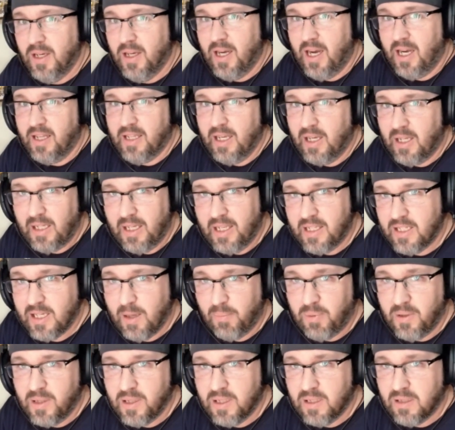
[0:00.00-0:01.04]
I think Led
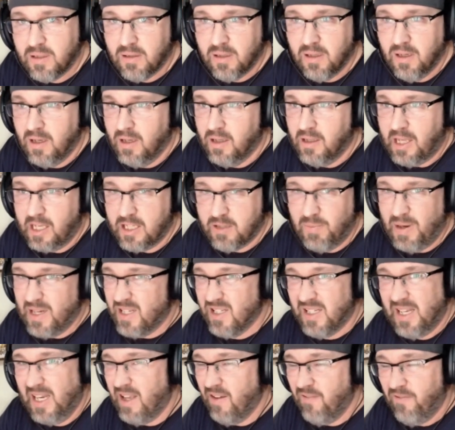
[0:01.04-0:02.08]
Zeppelin's, that's my
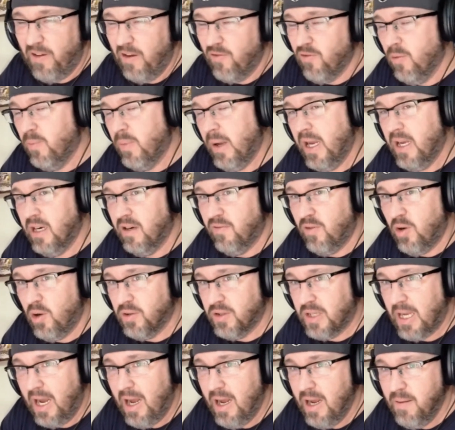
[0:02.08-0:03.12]
second favorite band of all
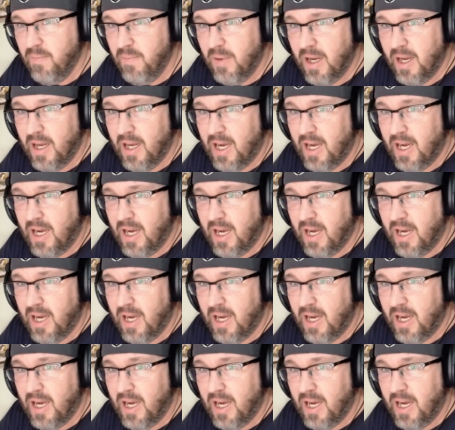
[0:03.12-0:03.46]
time.